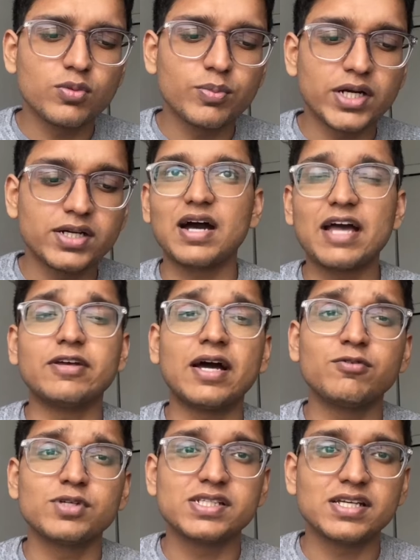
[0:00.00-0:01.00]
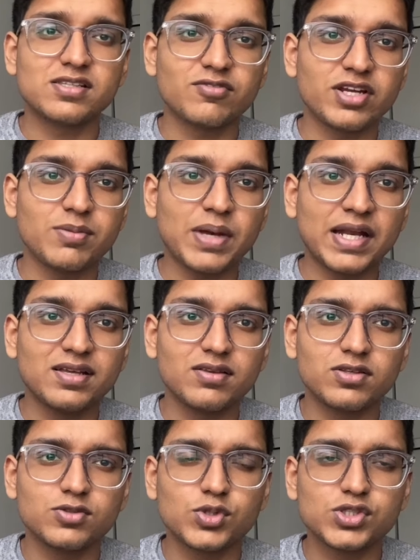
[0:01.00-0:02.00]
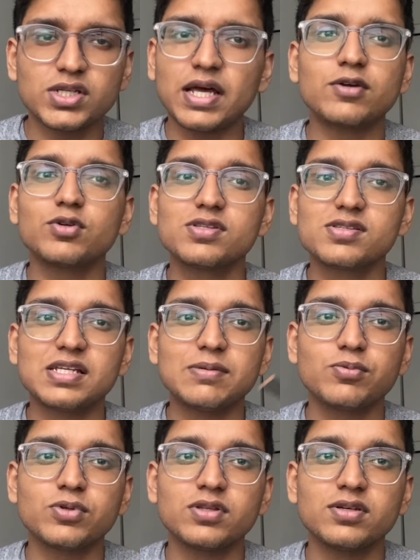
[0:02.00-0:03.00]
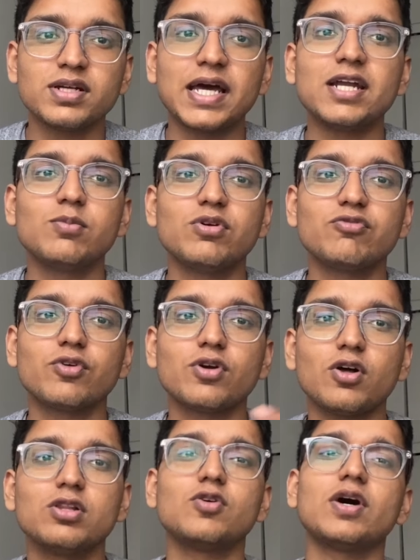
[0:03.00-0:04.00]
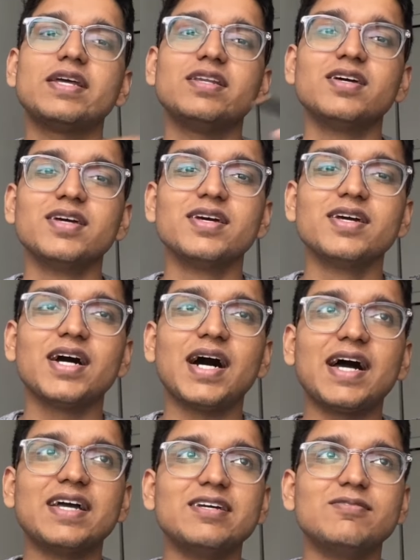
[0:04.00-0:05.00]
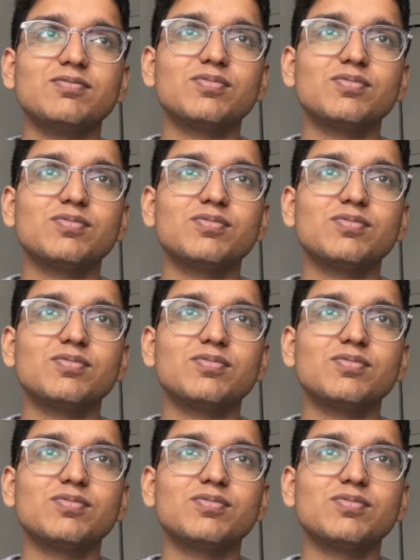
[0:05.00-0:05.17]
But I would say it's a very panicky situation. I couldn't sleep the night before, although I